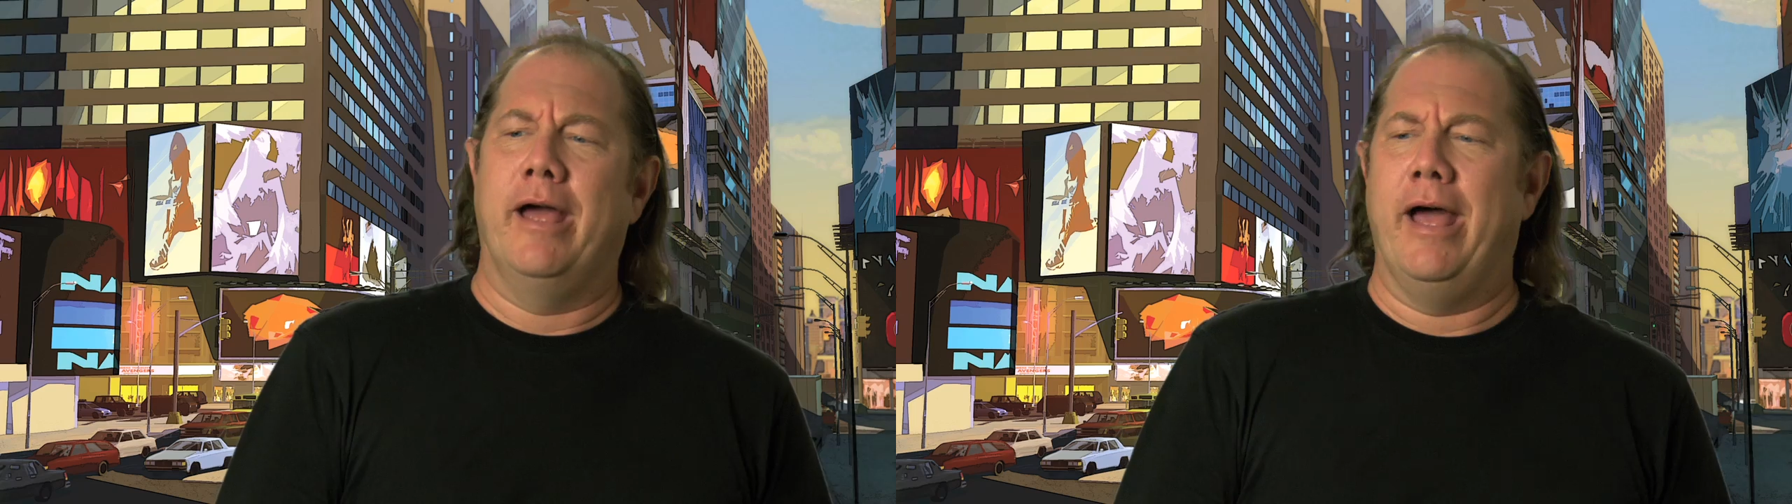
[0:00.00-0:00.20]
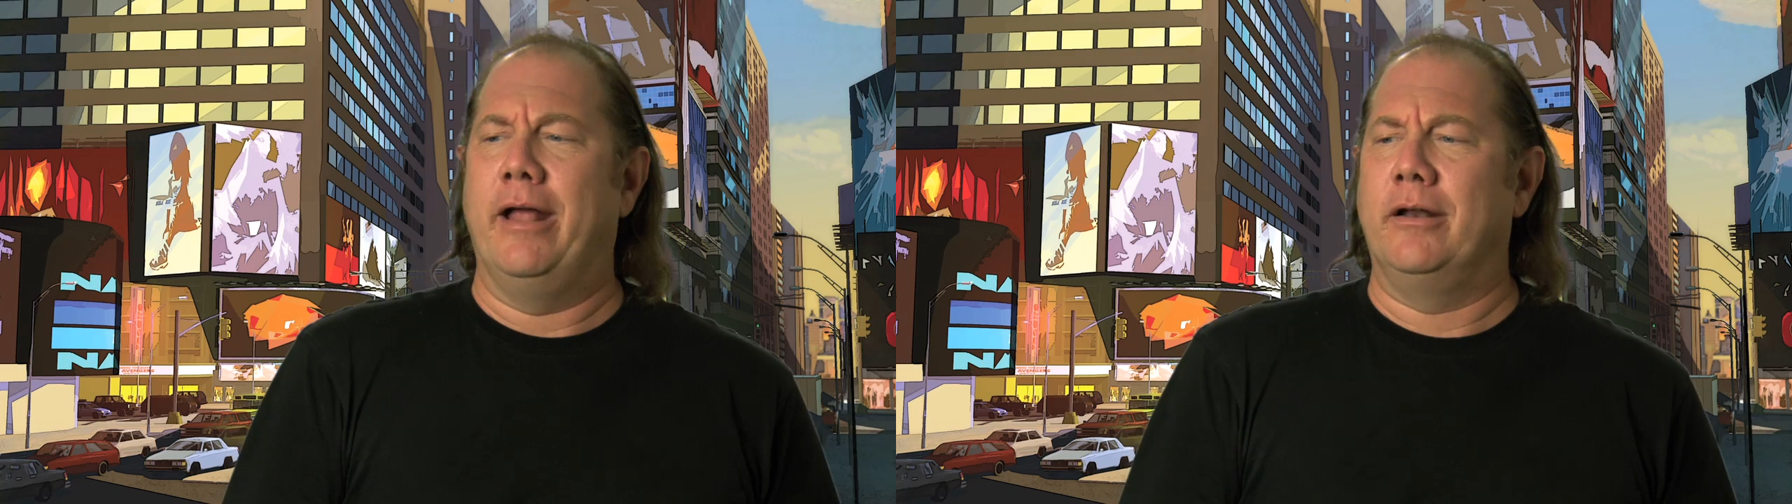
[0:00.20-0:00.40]

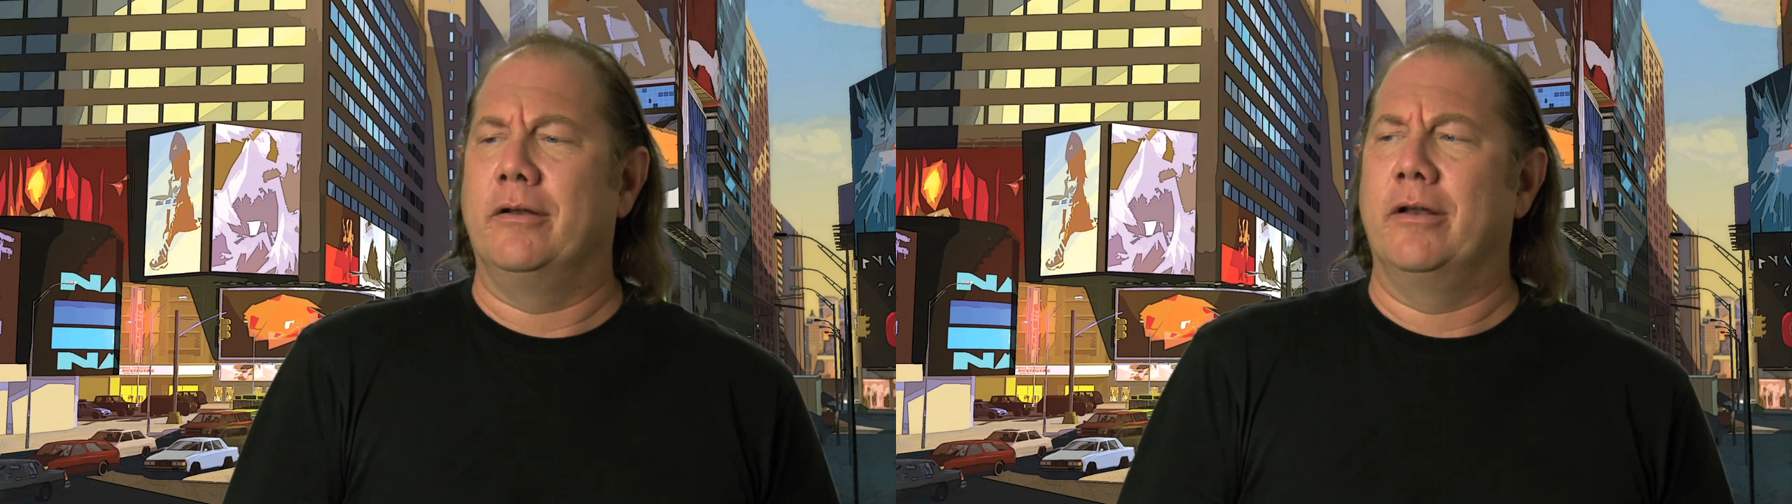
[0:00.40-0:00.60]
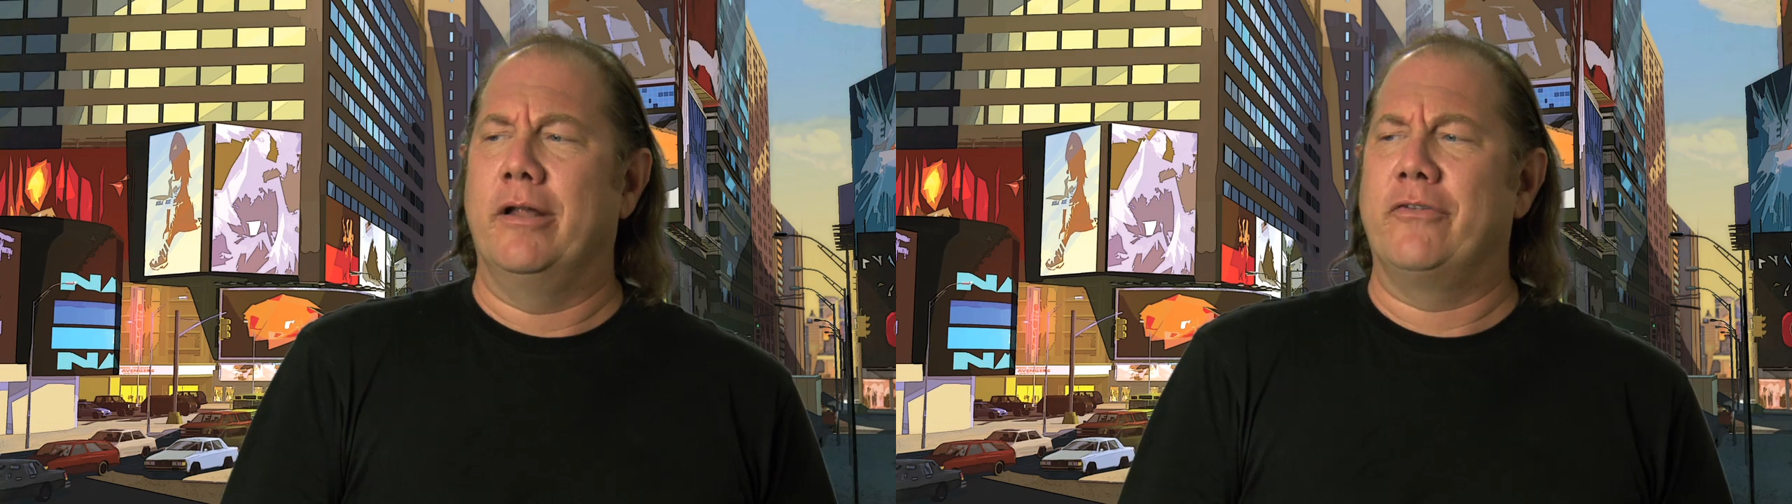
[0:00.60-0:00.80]

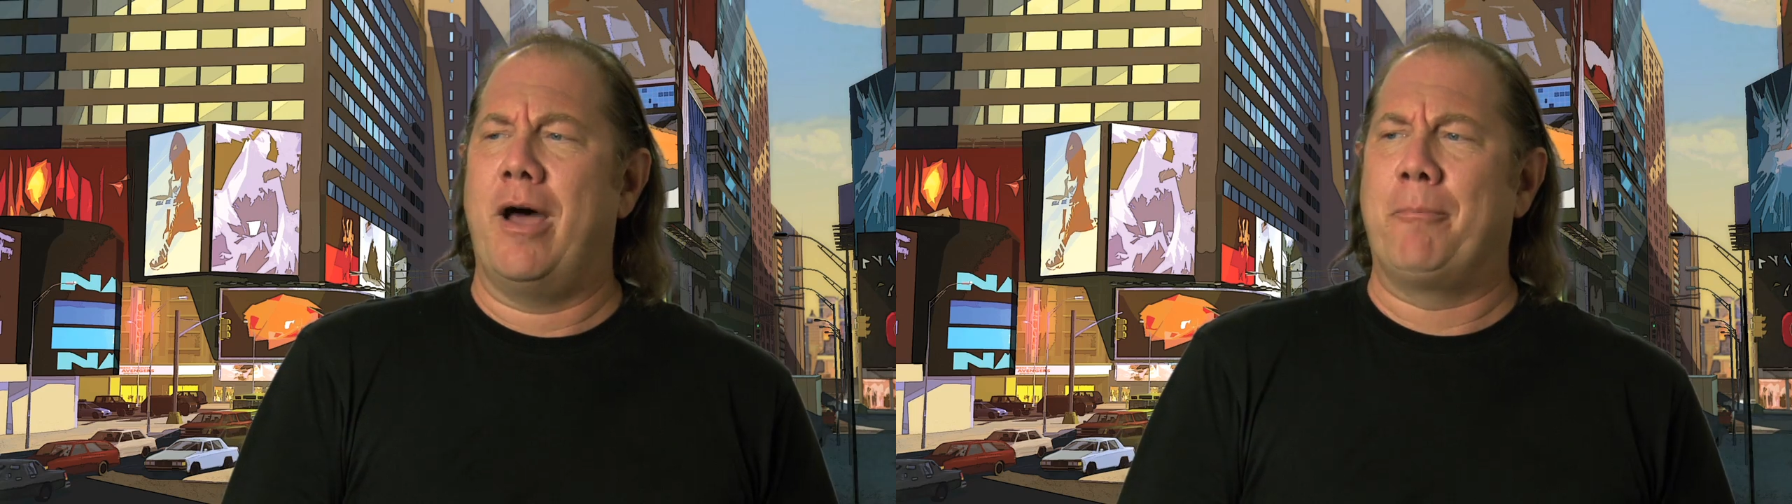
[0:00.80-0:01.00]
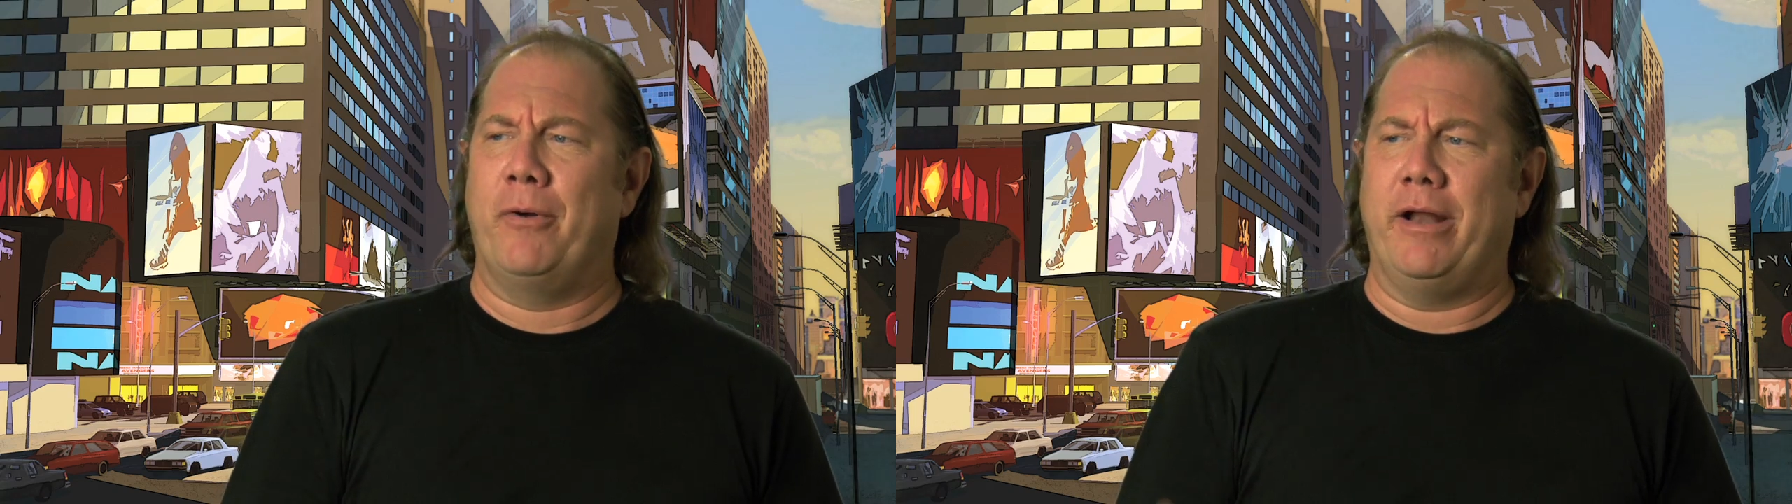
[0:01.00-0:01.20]
And is
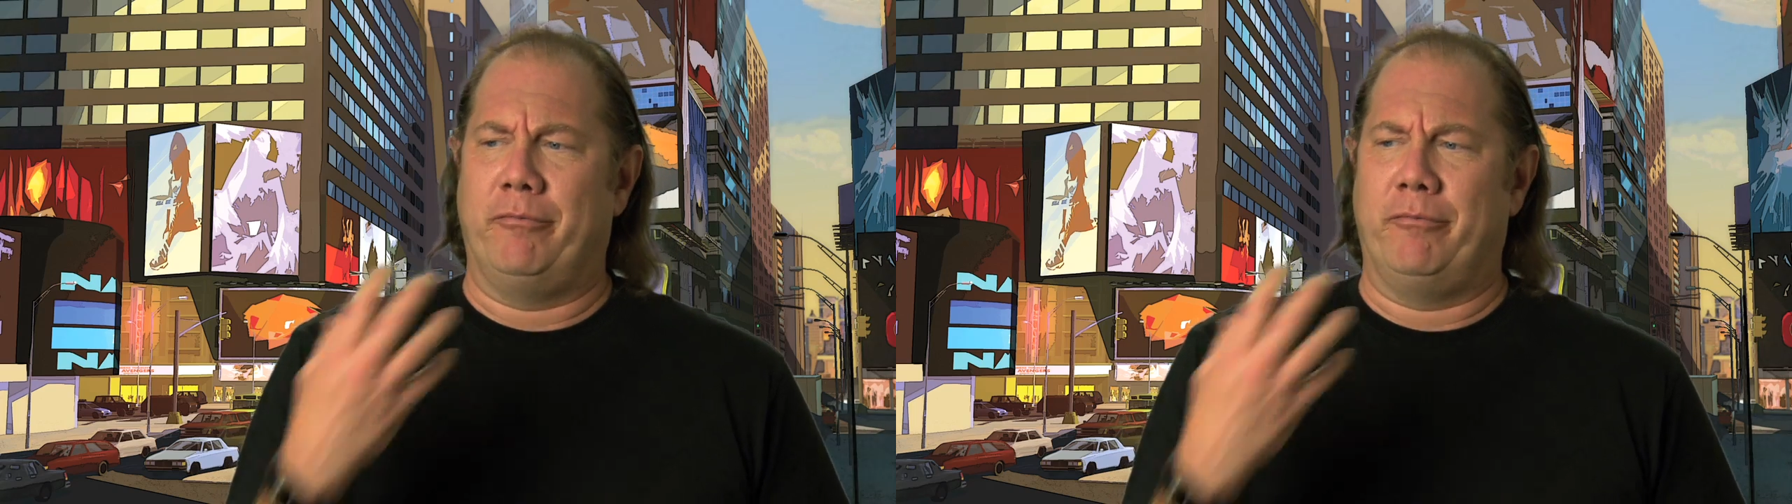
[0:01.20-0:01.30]
operating